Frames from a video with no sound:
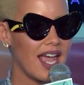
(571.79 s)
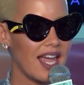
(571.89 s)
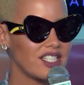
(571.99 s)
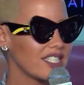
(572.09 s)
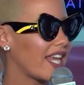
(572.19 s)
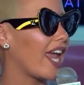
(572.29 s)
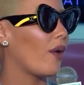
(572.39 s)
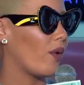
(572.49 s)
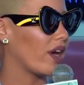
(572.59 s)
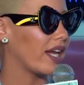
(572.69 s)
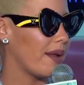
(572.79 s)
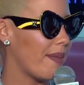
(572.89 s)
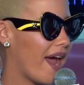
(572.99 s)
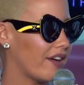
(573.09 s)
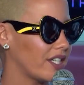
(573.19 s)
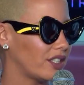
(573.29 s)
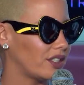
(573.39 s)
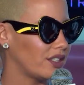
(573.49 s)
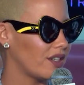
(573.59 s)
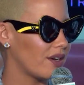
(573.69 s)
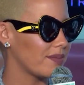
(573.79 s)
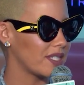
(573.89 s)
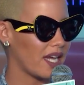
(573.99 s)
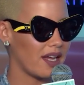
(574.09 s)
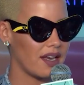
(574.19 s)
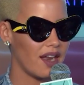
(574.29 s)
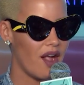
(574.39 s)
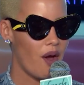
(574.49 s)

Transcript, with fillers: it just can't work in a marriage. You know what I'm saying?